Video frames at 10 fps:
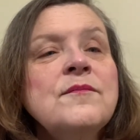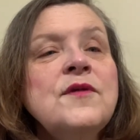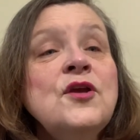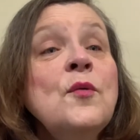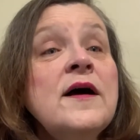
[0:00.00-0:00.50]

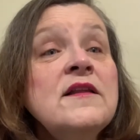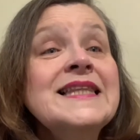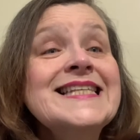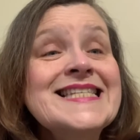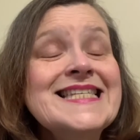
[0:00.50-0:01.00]
UL
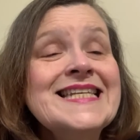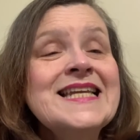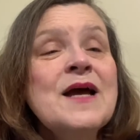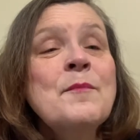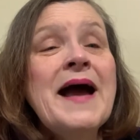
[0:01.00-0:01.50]
listed
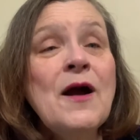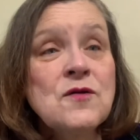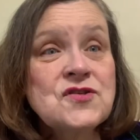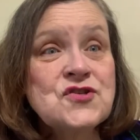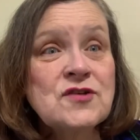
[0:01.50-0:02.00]

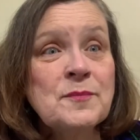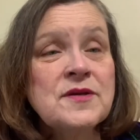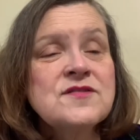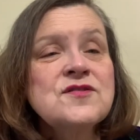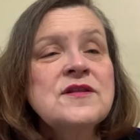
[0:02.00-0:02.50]
power strip,
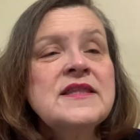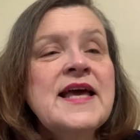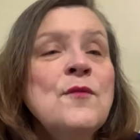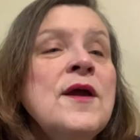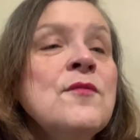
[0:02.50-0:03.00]
so
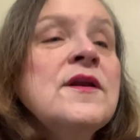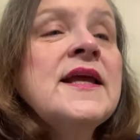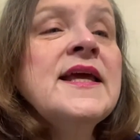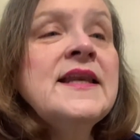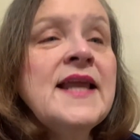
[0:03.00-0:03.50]
that way we're,
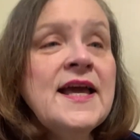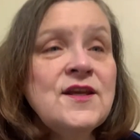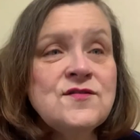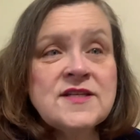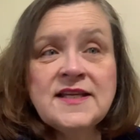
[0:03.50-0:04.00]
again, not
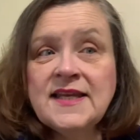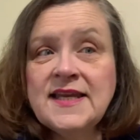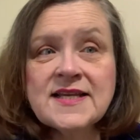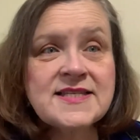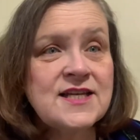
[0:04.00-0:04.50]
using any
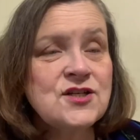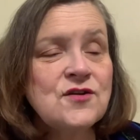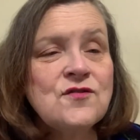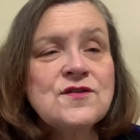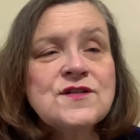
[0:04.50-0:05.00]
extension
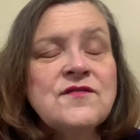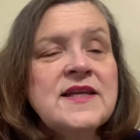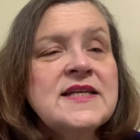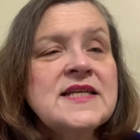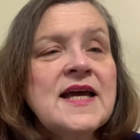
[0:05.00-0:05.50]
cords of
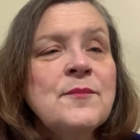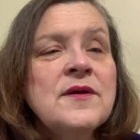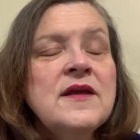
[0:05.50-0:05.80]
any type.